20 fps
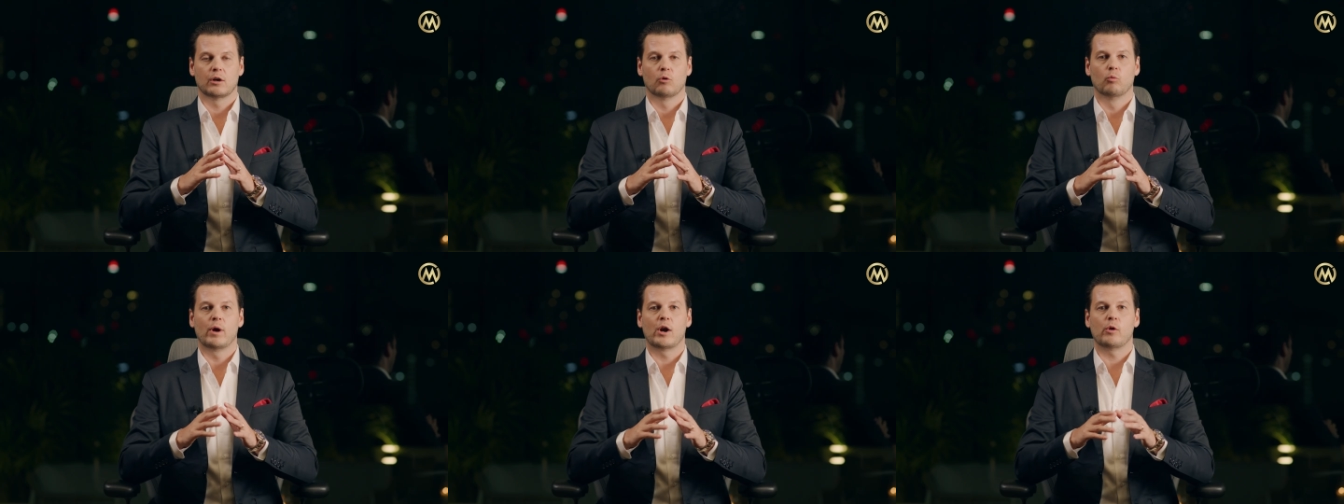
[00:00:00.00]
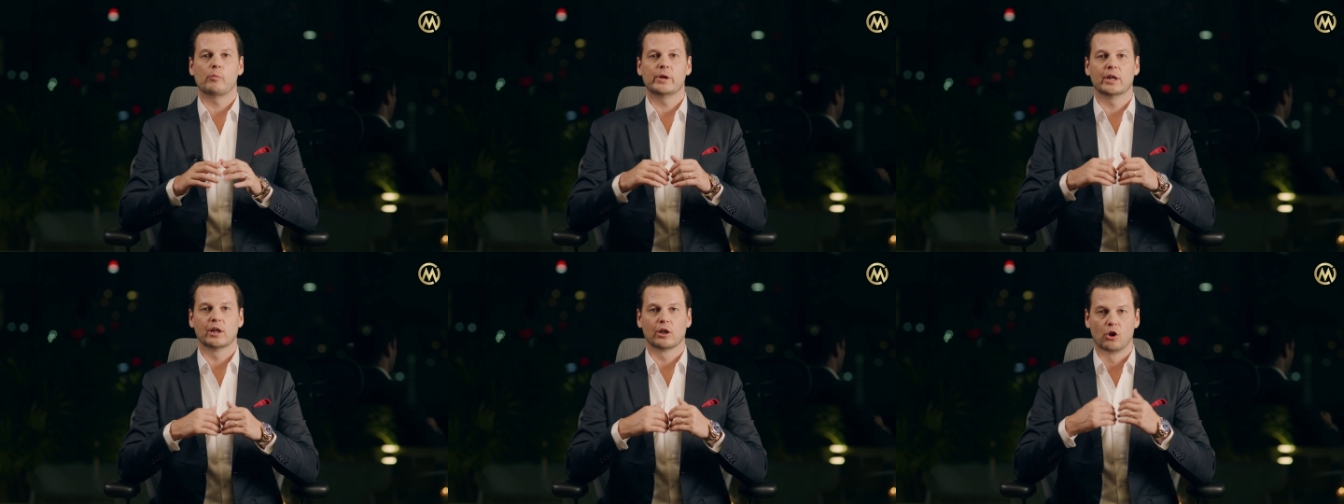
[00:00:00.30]

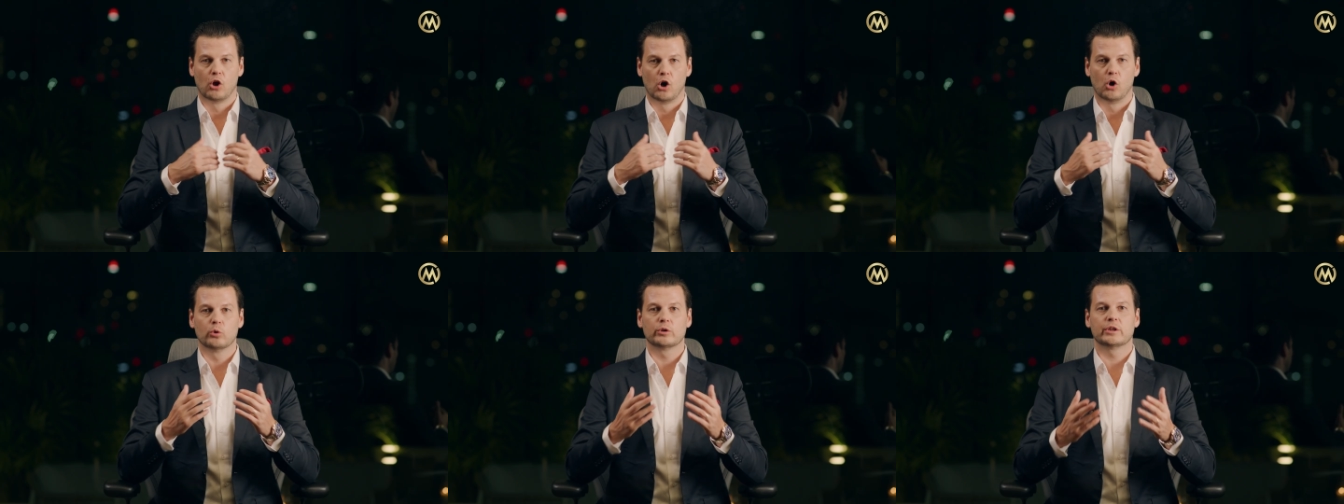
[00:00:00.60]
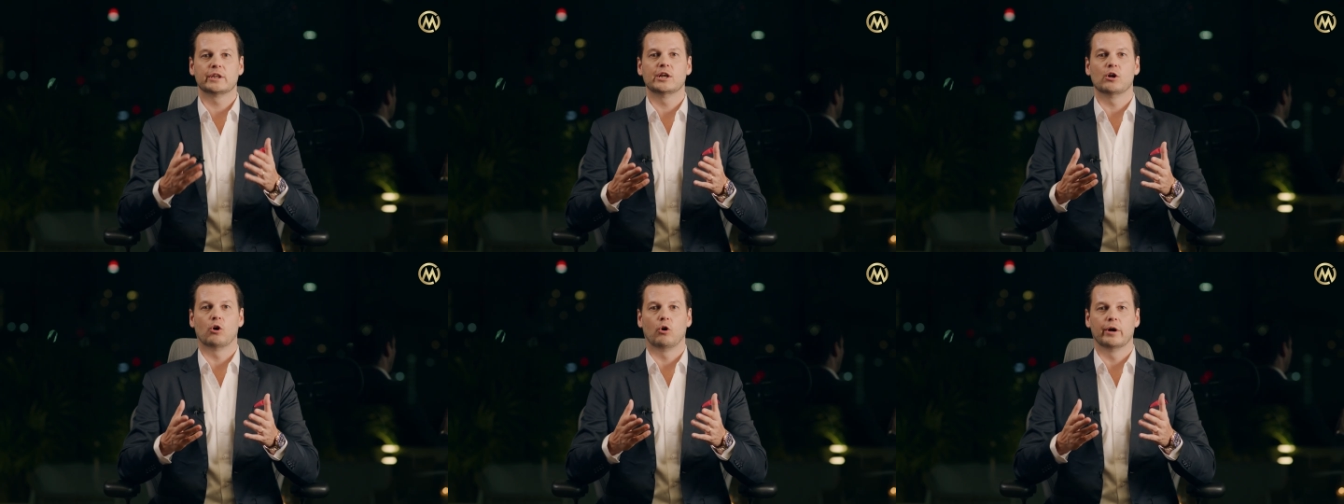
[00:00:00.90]
where we
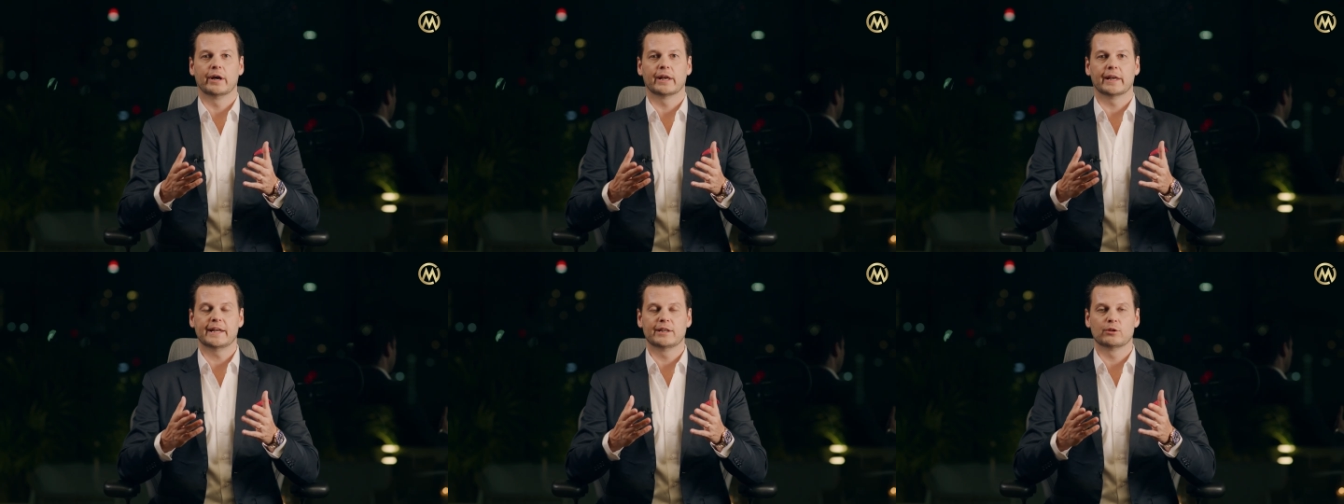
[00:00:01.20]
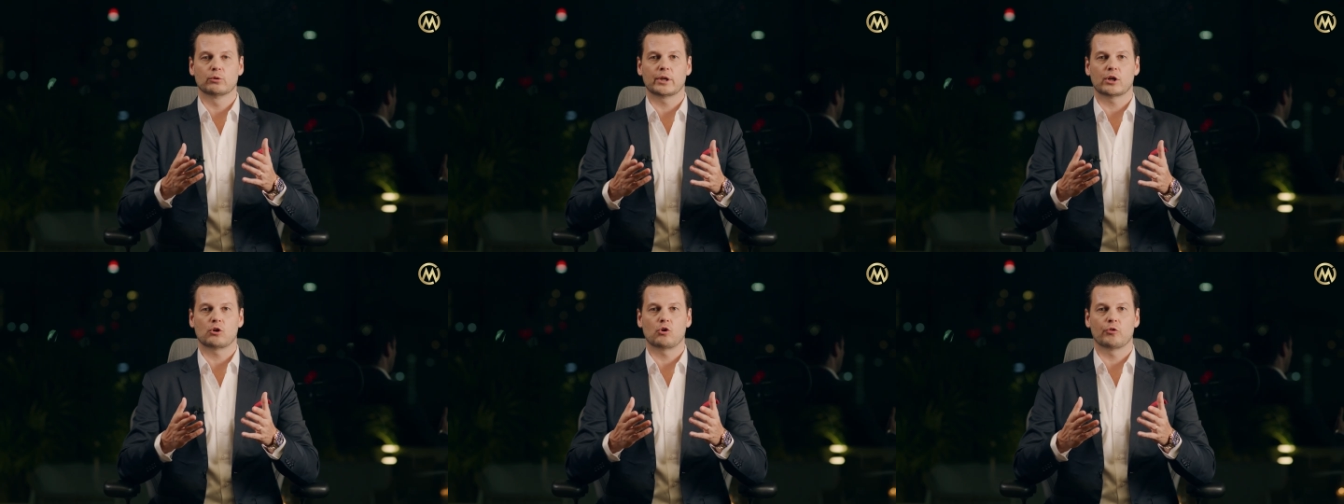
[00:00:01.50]
load the oil
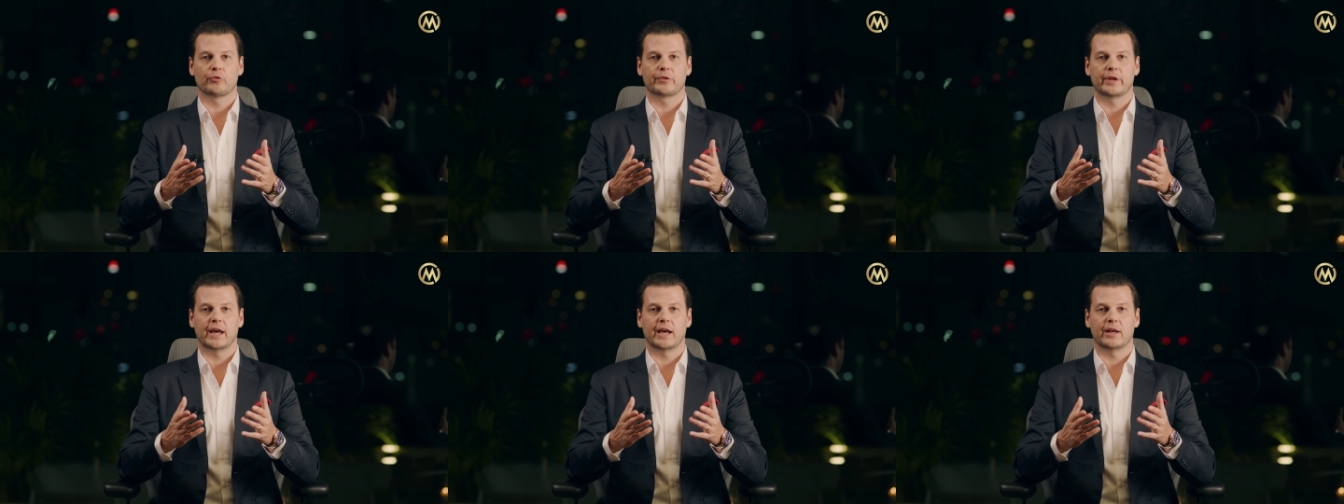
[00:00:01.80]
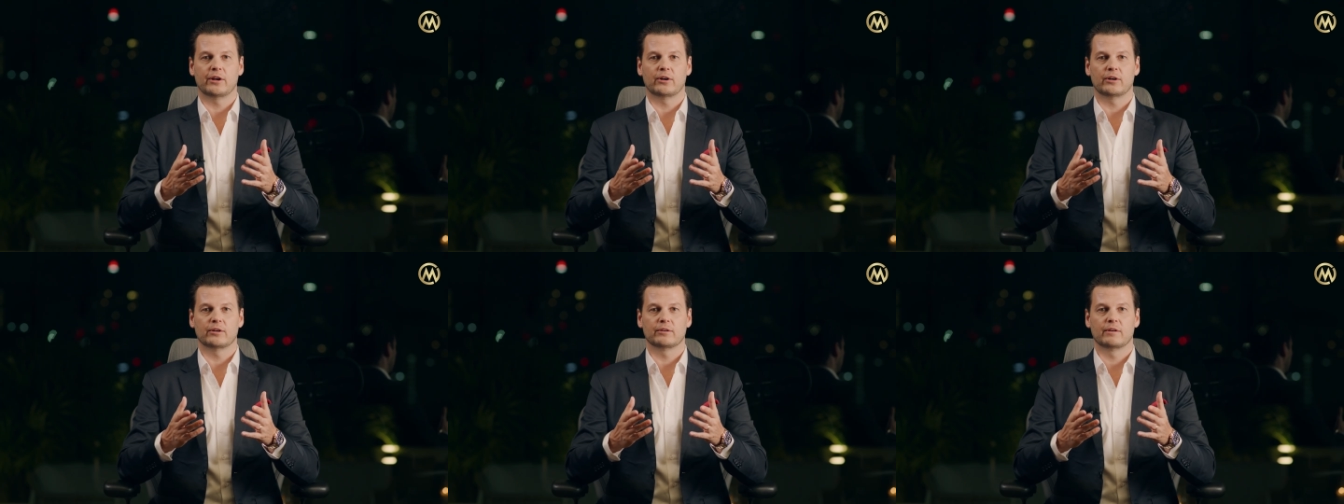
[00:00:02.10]
into the
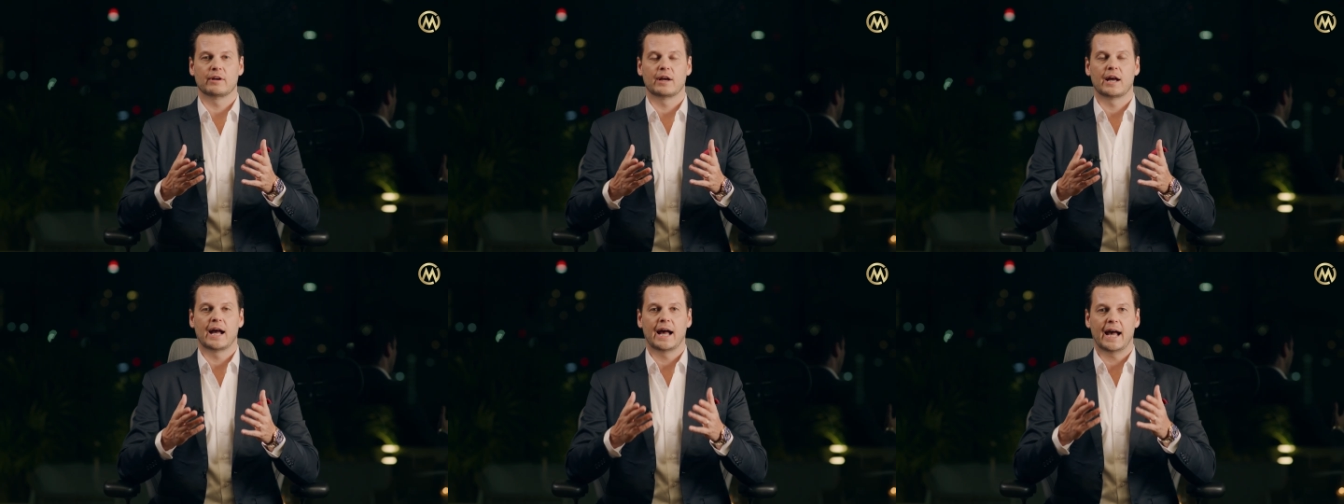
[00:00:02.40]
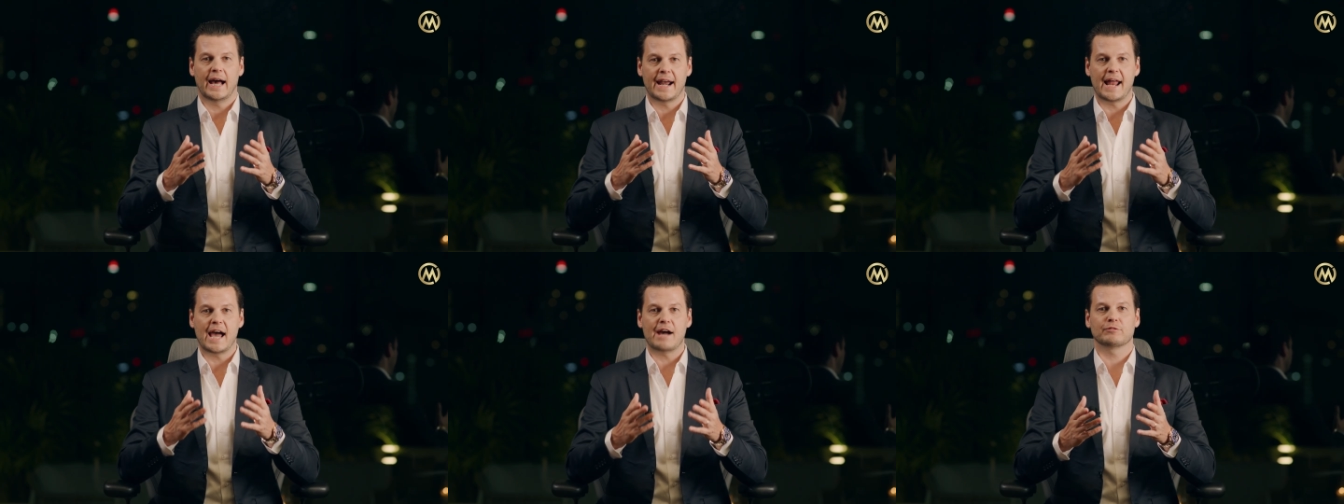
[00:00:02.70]
container,
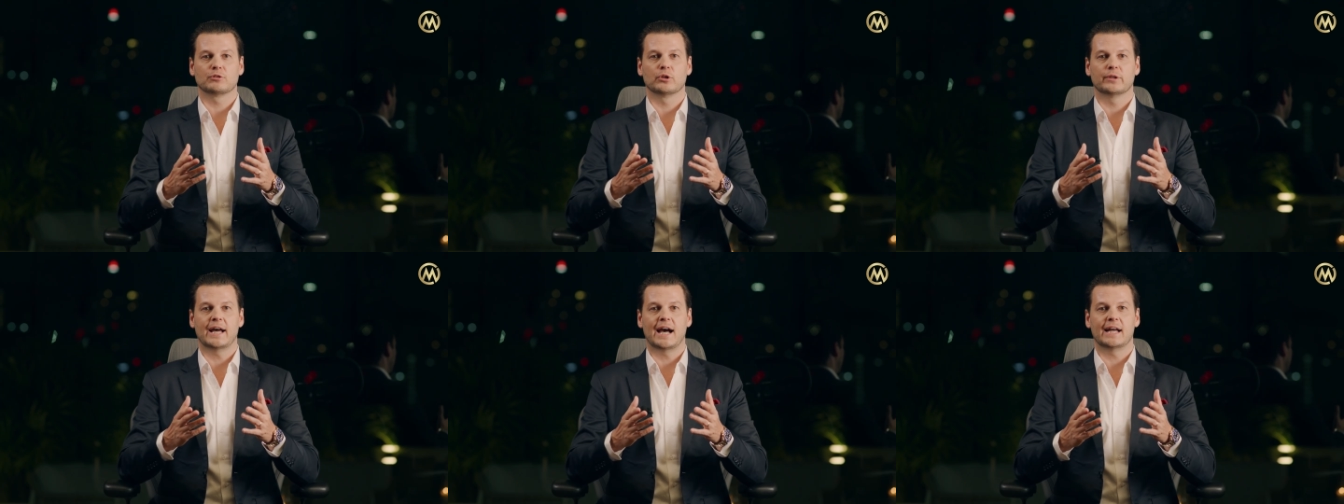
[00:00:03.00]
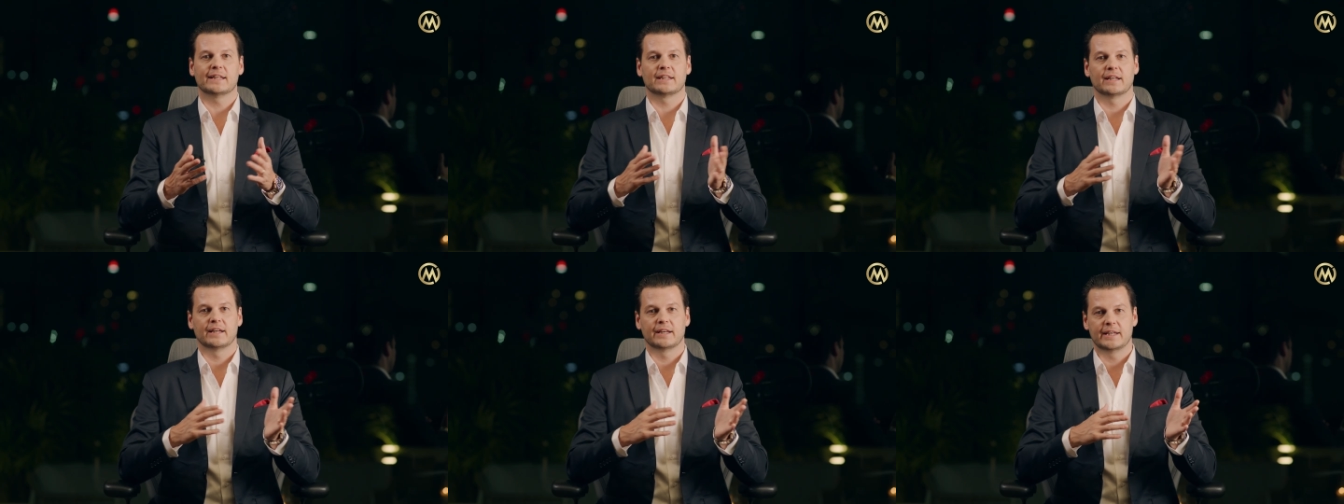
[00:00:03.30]
and after
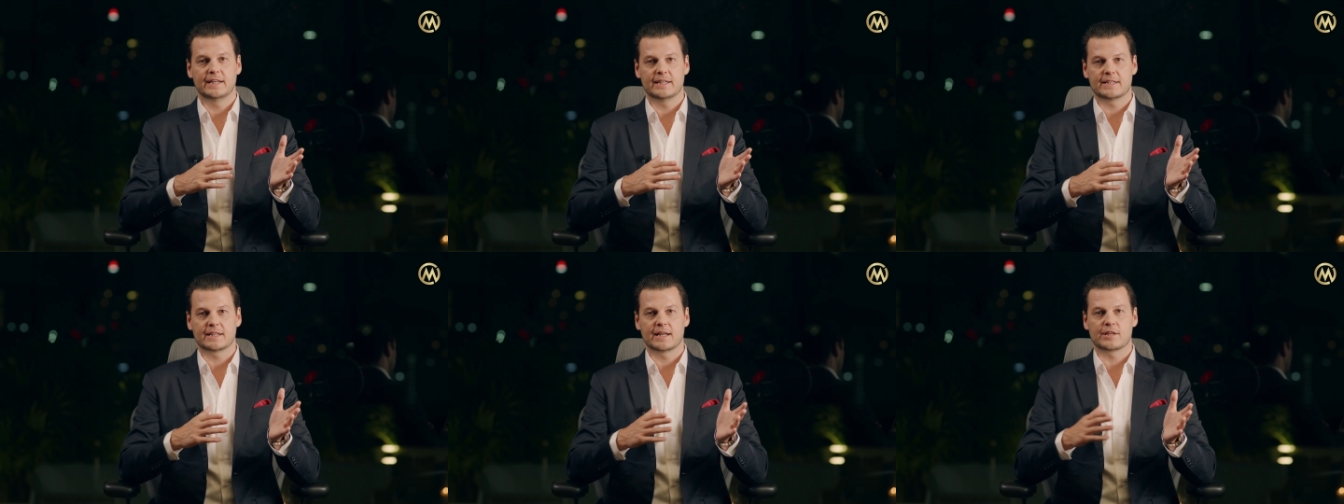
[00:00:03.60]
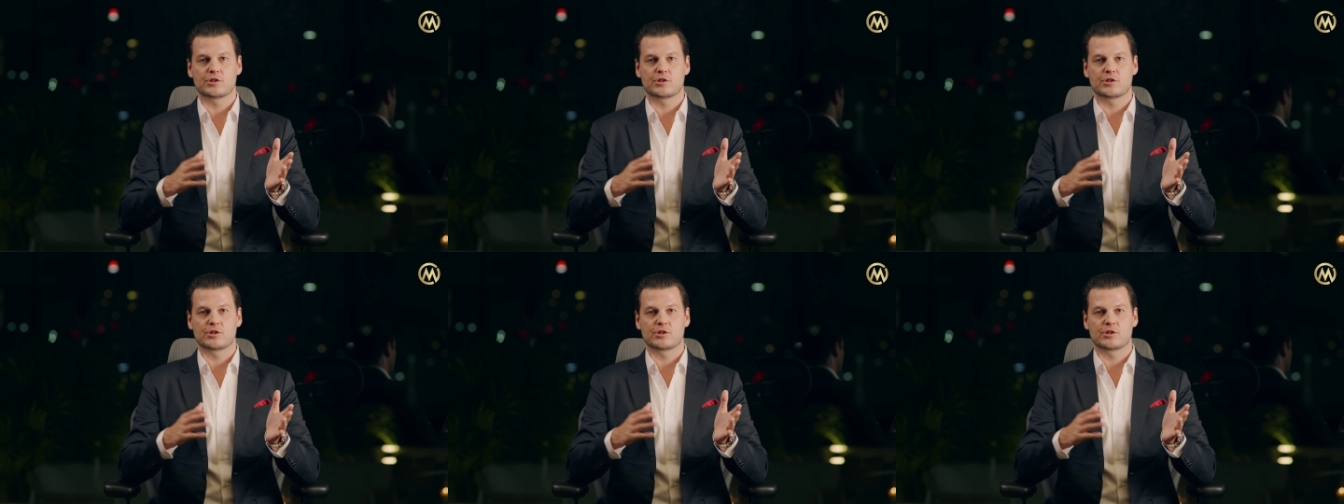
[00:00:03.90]
that it